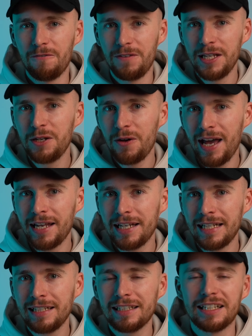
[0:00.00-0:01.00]
Video
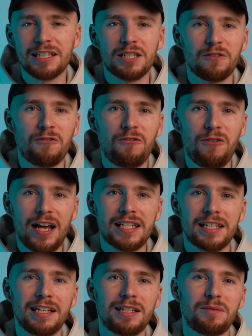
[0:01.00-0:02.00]
editing is a
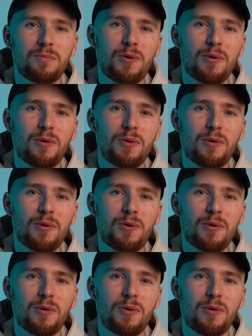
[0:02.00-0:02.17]
fascinating